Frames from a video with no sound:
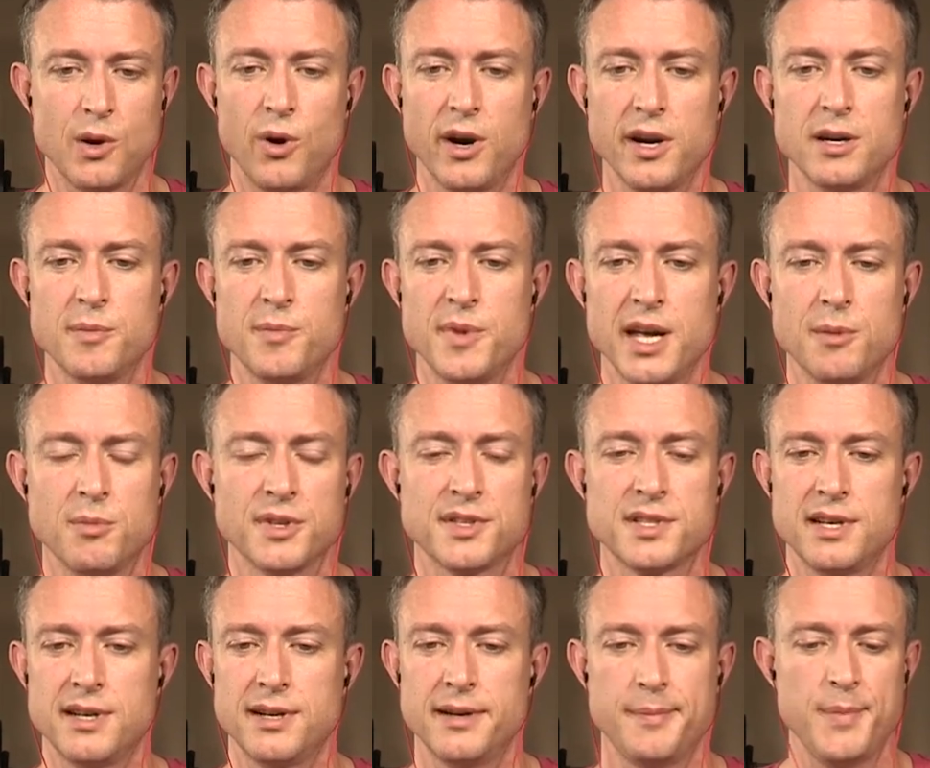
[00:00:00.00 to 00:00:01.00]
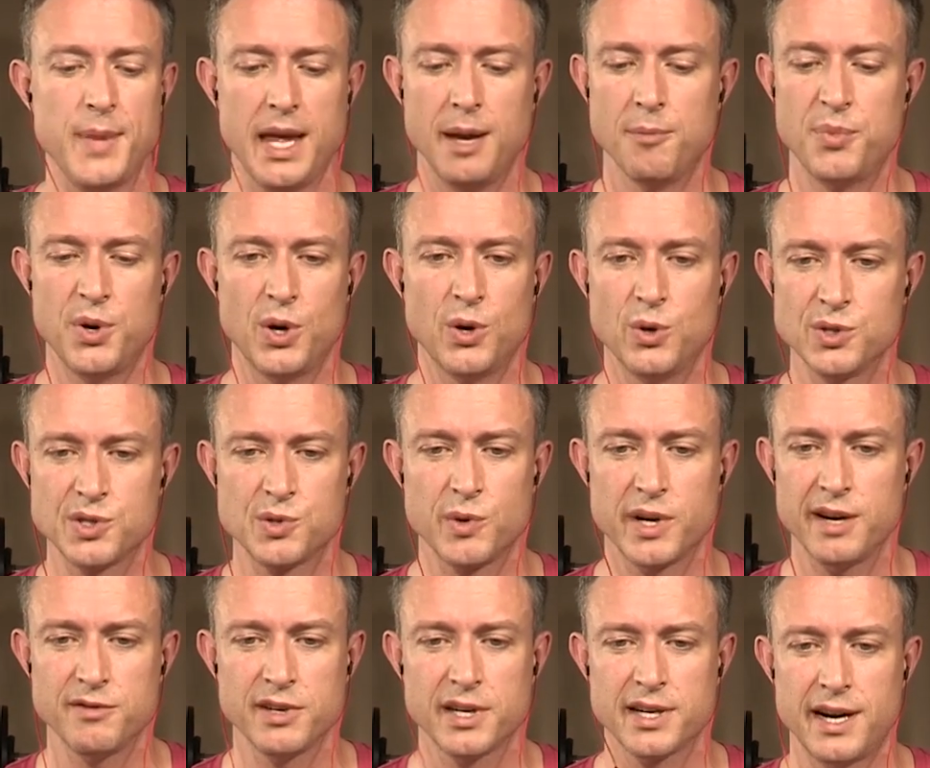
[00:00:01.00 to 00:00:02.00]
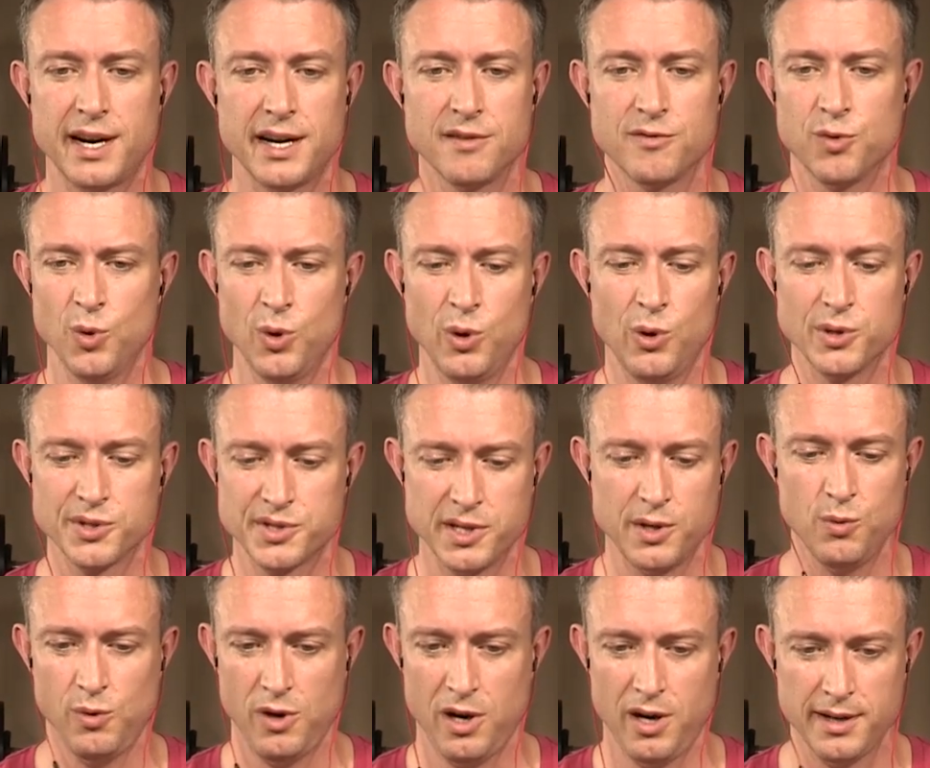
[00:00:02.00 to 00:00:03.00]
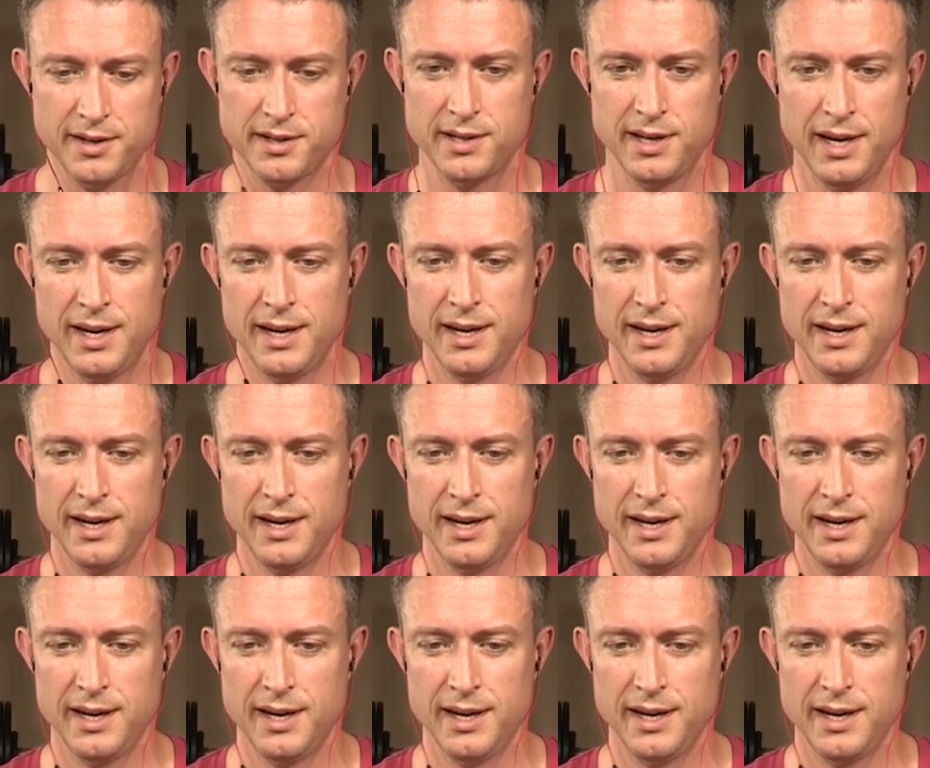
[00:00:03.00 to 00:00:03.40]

I want you to be able to impose whatever kind of rules you want